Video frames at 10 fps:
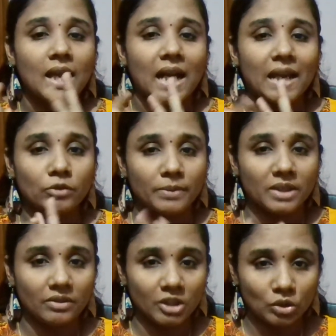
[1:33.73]
I would be
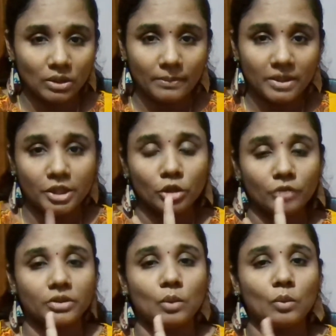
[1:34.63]
giving you the meaning
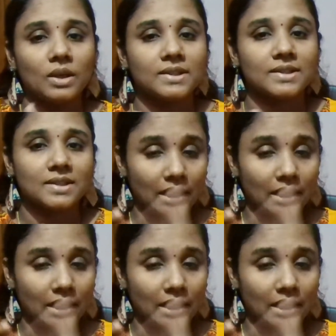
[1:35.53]
of the words.